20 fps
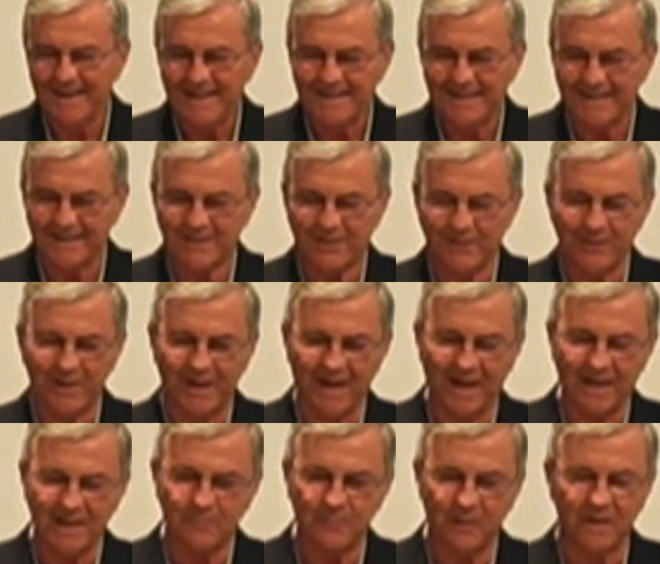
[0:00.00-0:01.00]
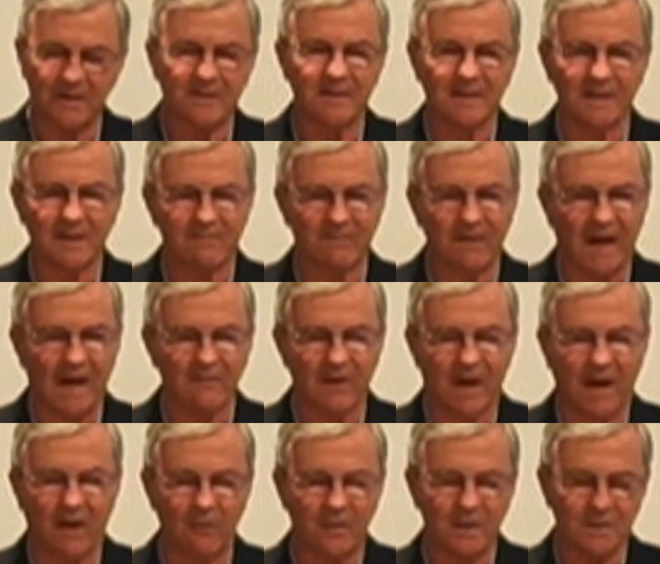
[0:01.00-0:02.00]
Yesterday I spent 5
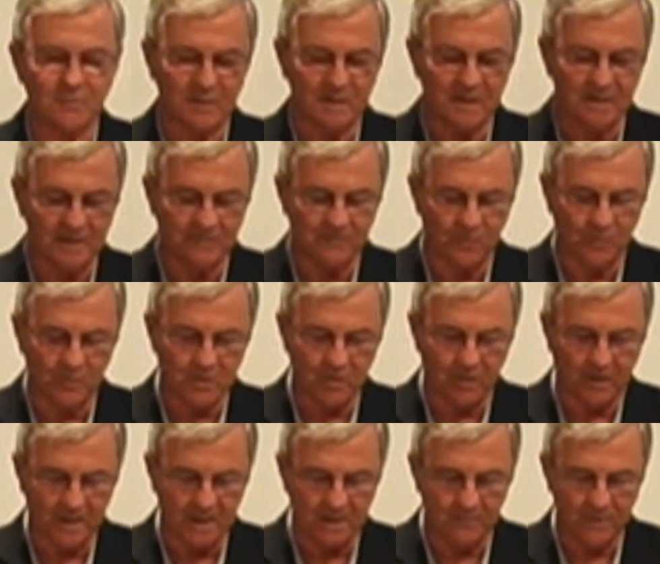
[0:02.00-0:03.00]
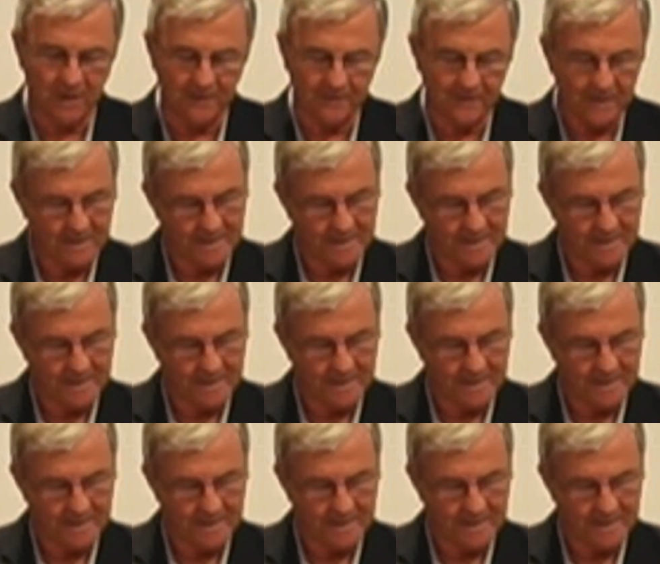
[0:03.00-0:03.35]
hours with these folks talking about